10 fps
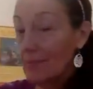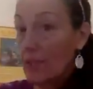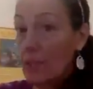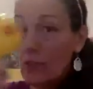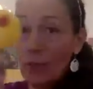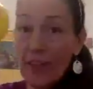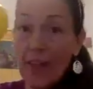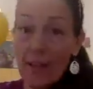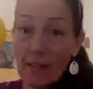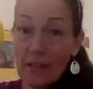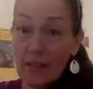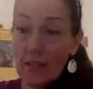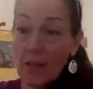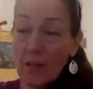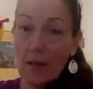So this,
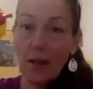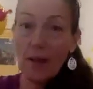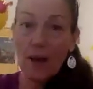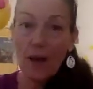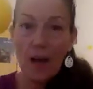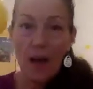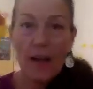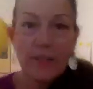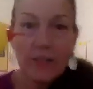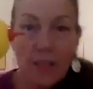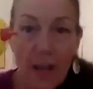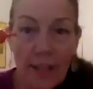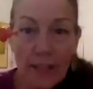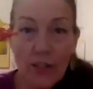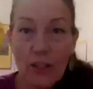I
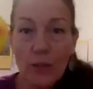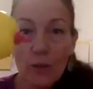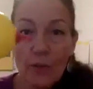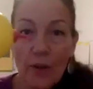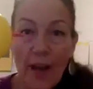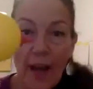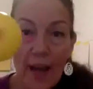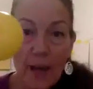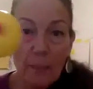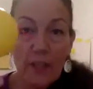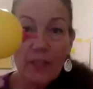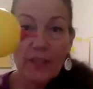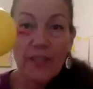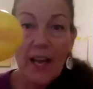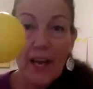decided to use for a head because
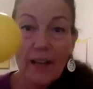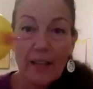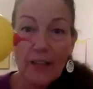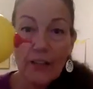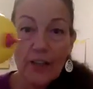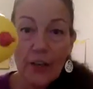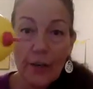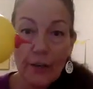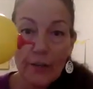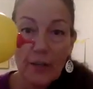the head can turn.